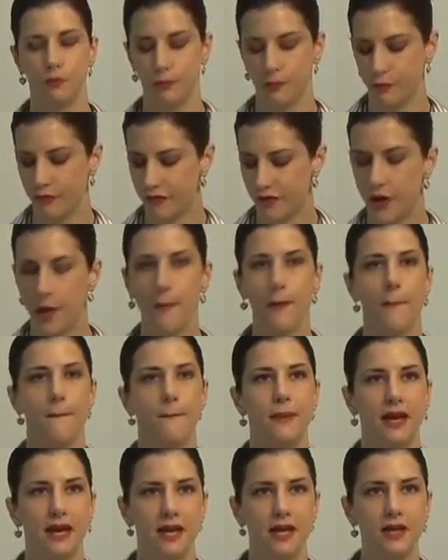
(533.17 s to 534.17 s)
from a
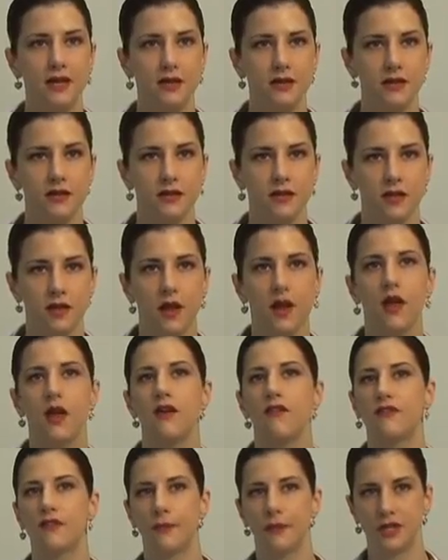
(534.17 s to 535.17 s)
bed,
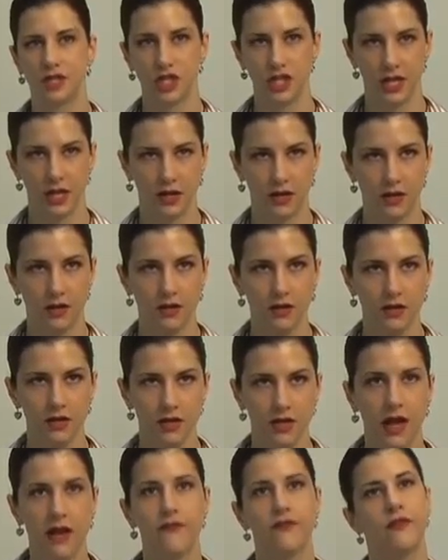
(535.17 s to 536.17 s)
from a chair,
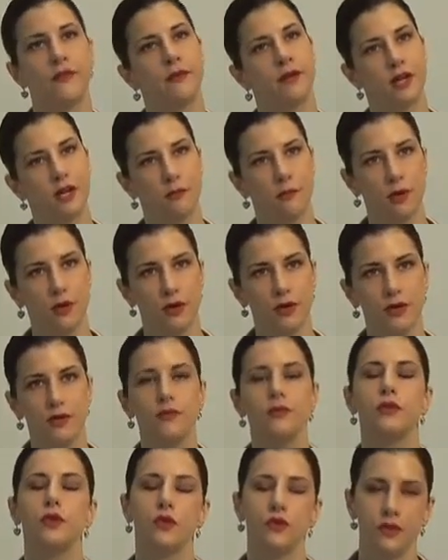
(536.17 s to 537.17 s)
and from a commode
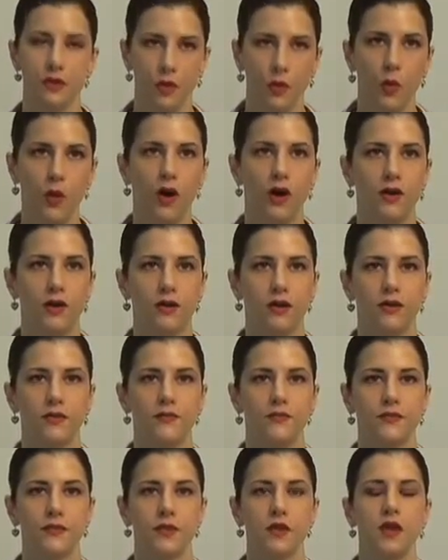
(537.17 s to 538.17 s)
using a walker.
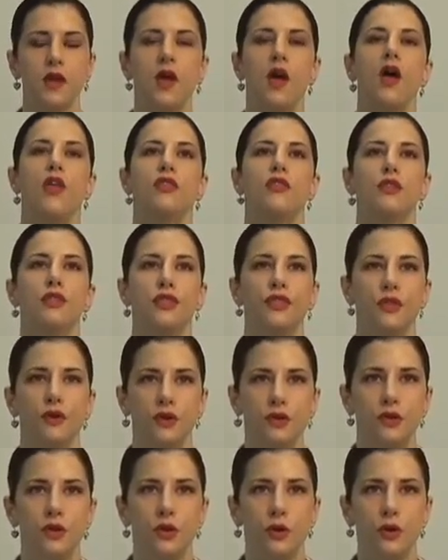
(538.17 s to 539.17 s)
The
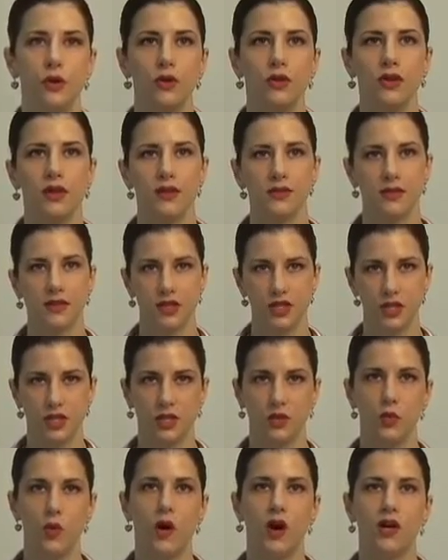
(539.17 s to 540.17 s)
third goal is that you
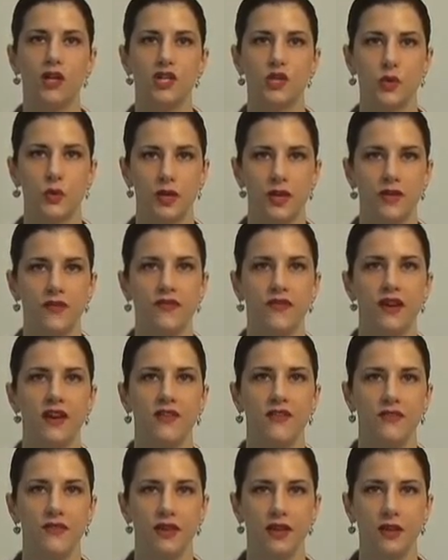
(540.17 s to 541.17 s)
can walk
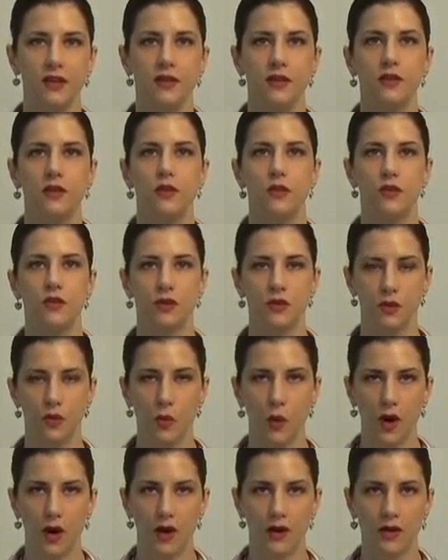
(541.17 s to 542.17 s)
25 feet using a
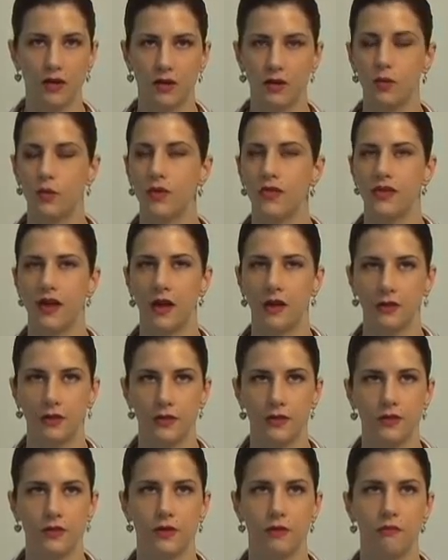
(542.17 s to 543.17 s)
walker without
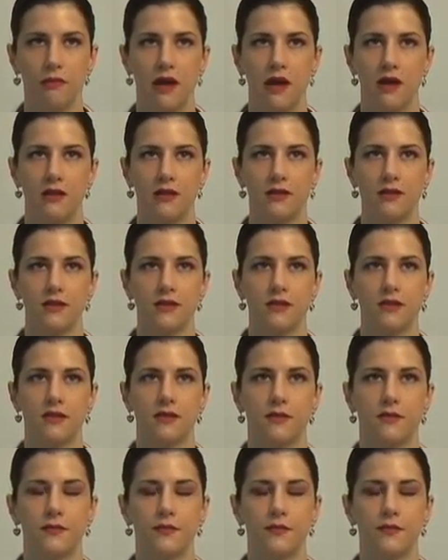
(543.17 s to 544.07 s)
losing your balance.